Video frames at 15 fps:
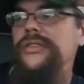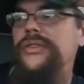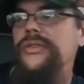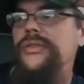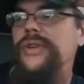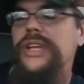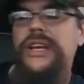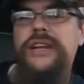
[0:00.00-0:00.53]

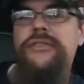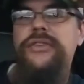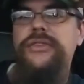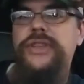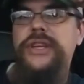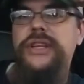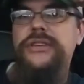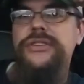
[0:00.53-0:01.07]
to get
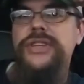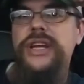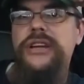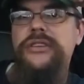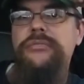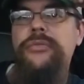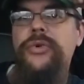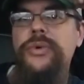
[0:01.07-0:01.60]
everything in
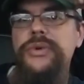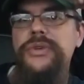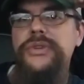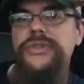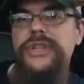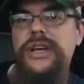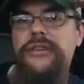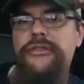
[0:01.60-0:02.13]
check, to pull
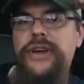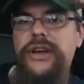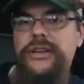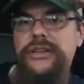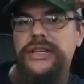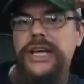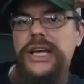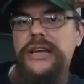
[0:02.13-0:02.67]
yourself out
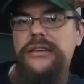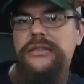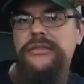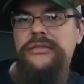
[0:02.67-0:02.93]
of debt.